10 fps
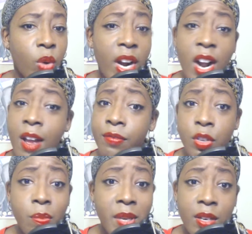where have
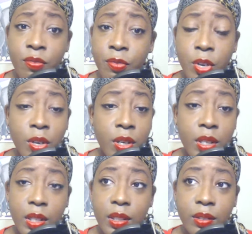you been
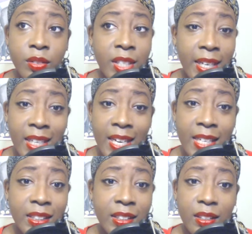for
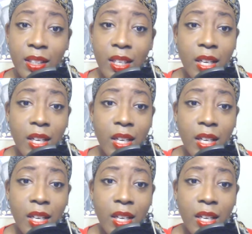decades?